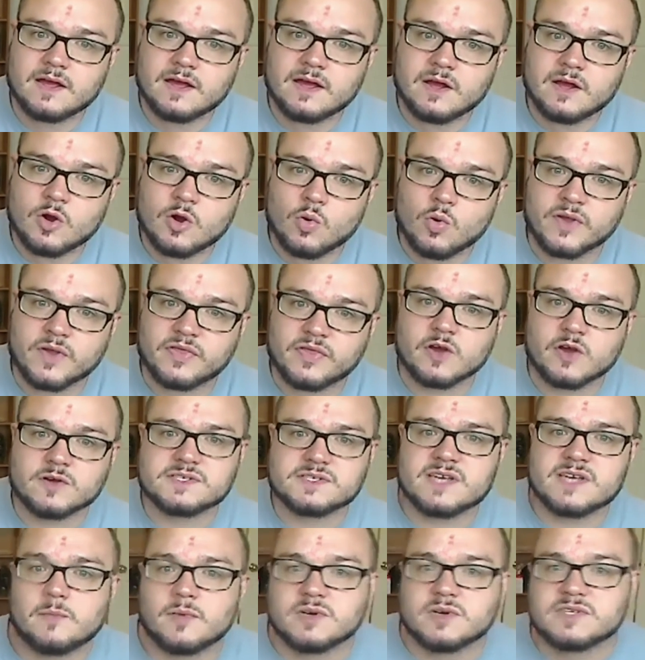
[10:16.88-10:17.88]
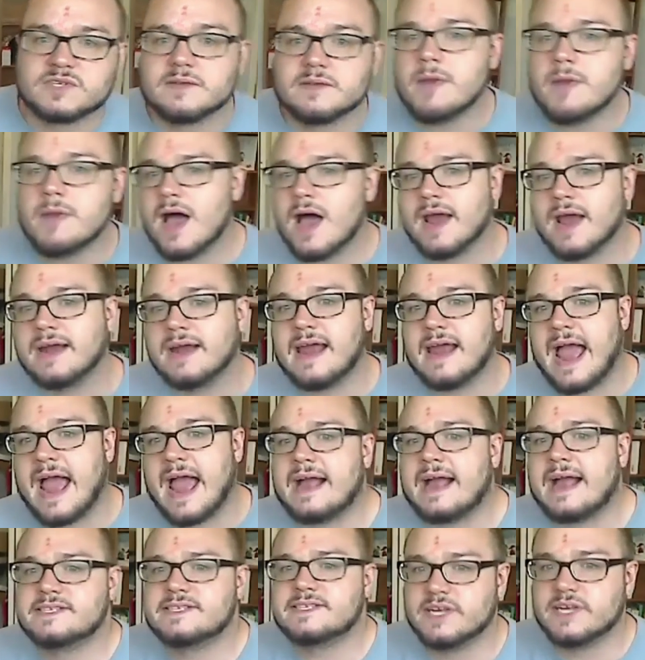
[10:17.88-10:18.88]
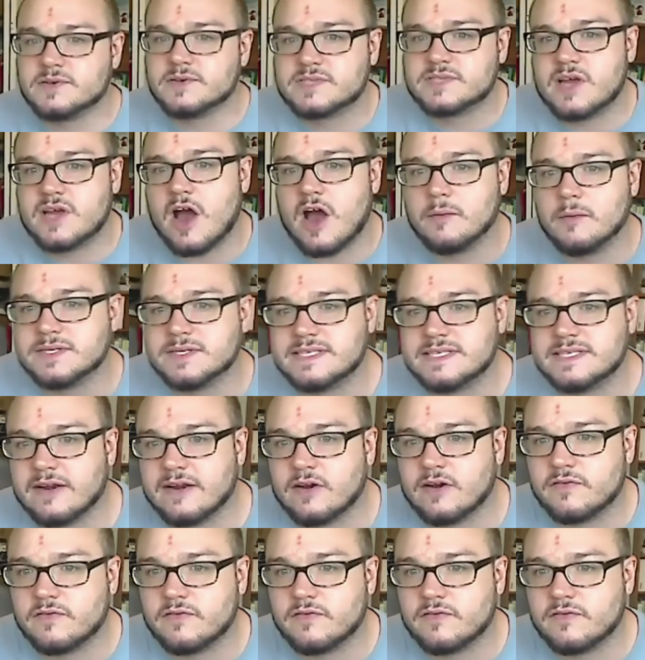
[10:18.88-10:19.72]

With those numbers in mind, Axios commentator